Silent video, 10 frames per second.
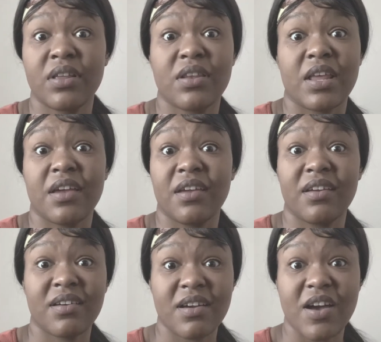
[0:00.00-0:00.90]

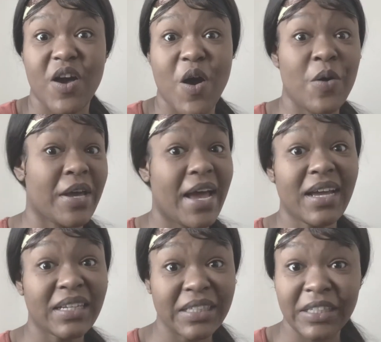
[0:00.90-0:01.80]
Like, okay, I
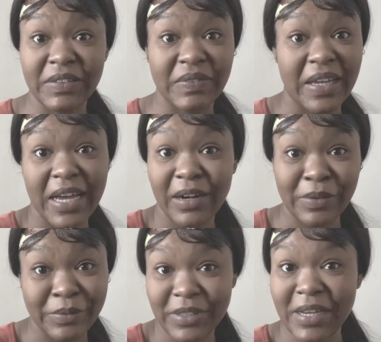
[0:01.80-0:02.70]
could leave. Like, I don't
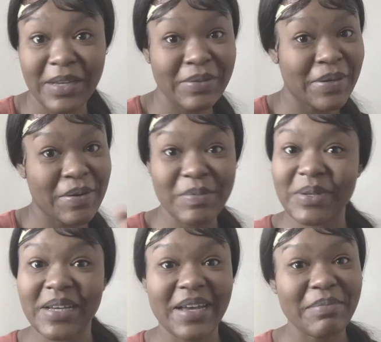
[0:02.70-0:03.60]
know what y'all got going on,
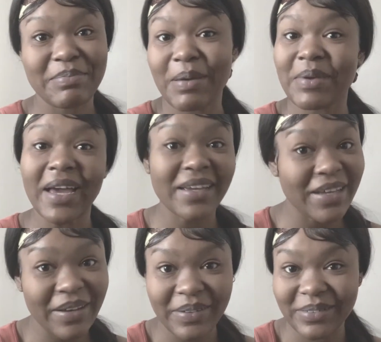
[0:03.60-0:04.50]
but baby, I can
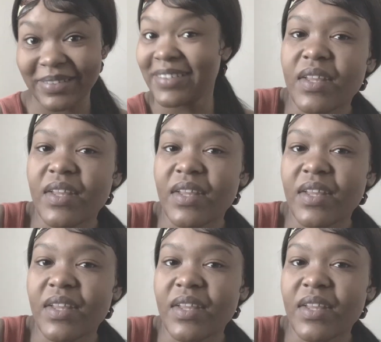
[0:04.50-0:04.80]
go.